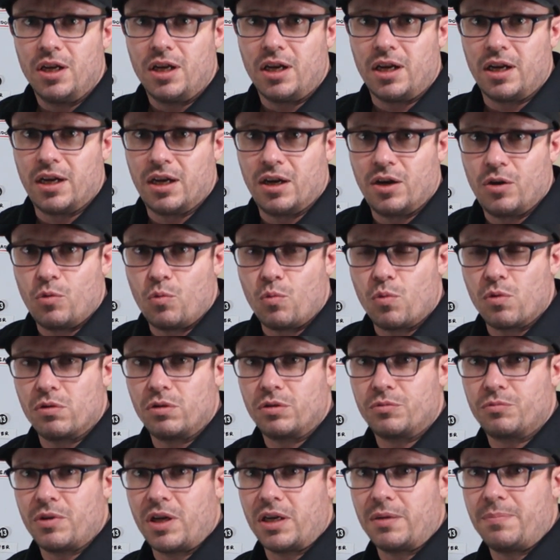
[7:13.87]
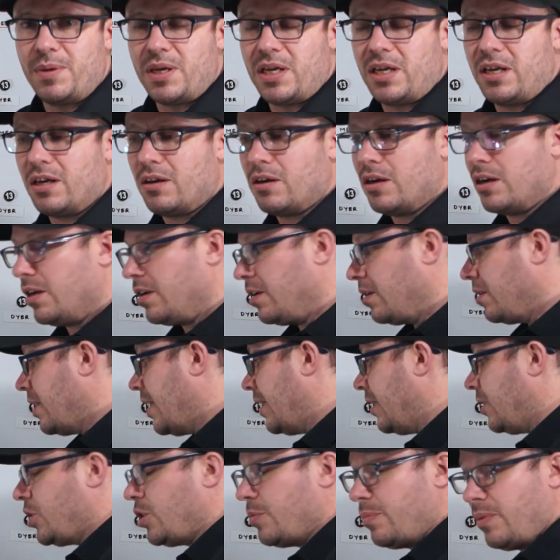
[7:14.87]
World Rugby
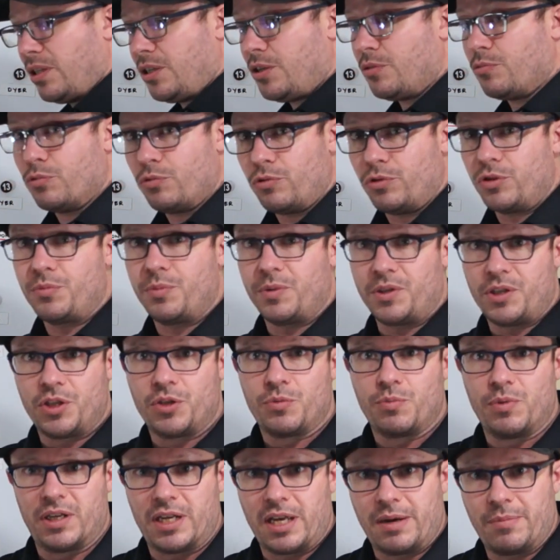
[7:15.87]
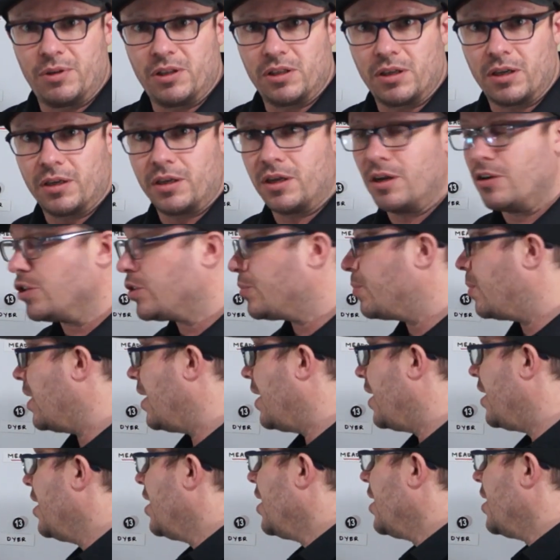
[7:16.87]
eligibility rules, which is what MLR goes
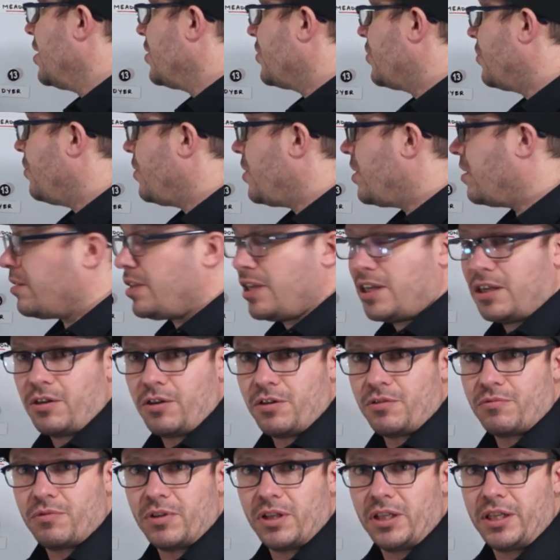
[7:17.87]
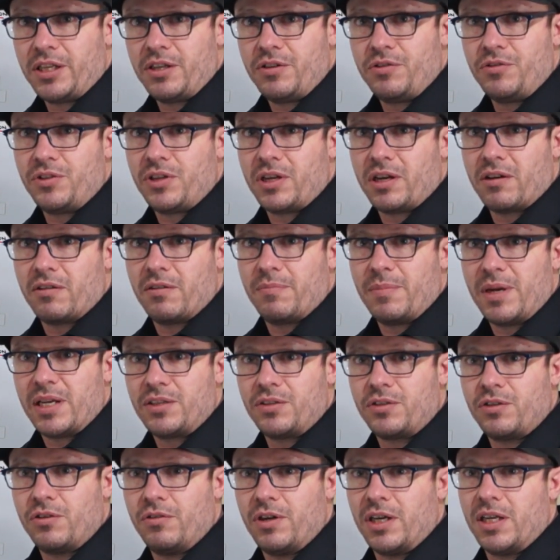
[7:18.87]
by. So they couldn't really use
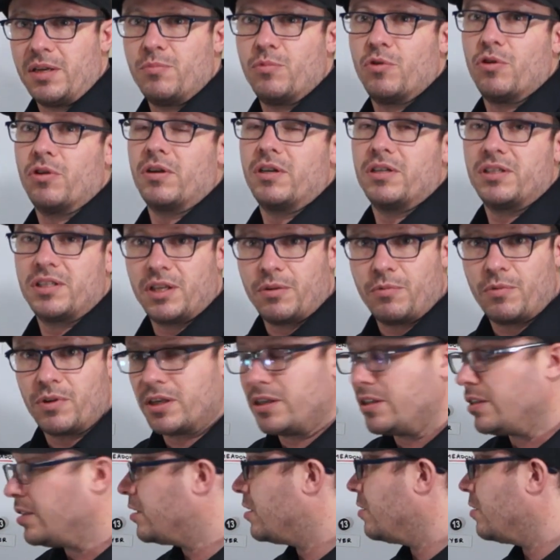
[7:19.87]
Iramescu anymore because they wanted a